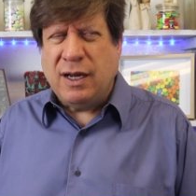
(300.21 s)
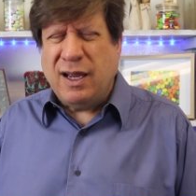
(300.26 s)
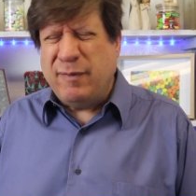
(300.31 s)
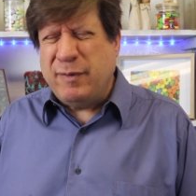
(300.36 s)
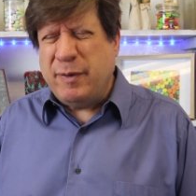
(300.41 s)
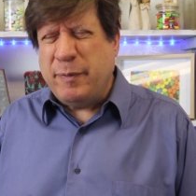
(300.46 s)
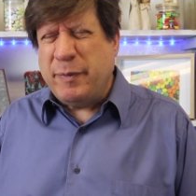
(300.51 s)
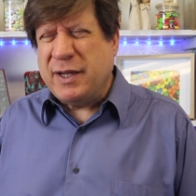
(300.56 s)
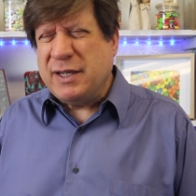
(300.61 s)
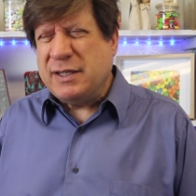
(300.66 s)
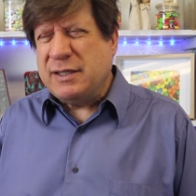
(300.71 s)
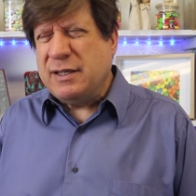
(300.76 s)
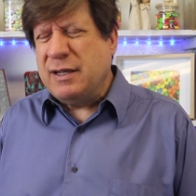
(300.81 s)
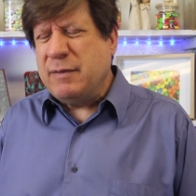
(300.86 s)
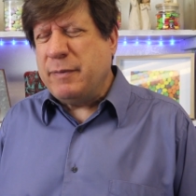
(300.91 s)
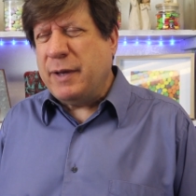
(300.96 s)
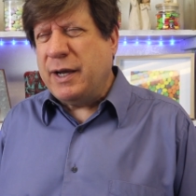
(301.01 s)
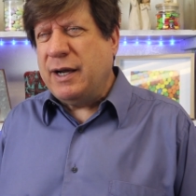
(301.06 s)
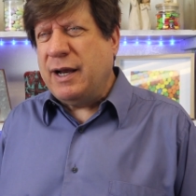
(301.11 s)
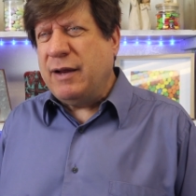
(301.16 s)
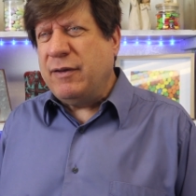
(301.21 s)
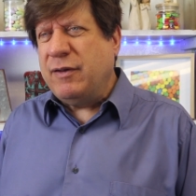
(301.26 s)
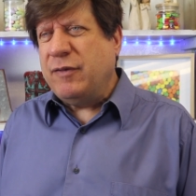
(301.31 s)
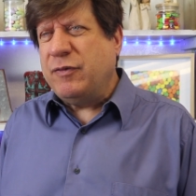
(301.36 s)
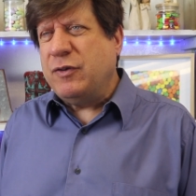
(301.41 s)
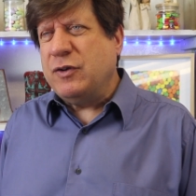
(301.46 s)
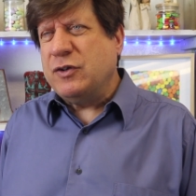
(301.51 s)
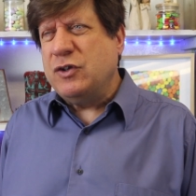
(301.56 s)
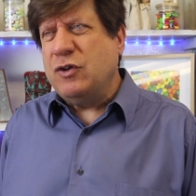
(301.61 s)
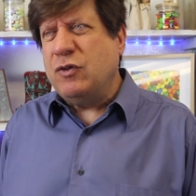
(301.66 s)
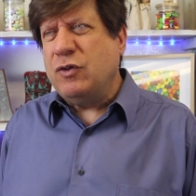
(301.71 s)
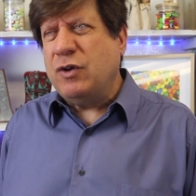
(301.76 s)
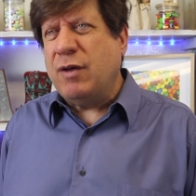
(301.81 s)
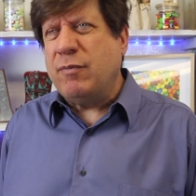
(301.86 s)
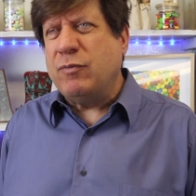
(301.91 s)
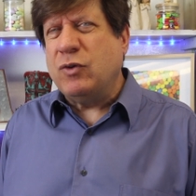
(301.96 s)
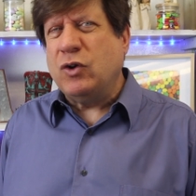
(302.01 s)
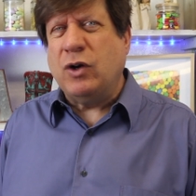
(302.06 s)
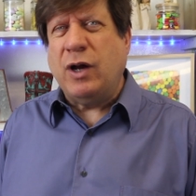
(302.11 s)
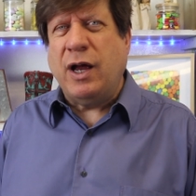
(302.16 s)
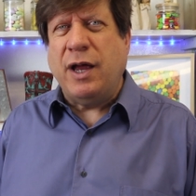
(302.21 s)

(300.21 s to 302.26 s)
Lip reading: I mean, because think about it. If there's no number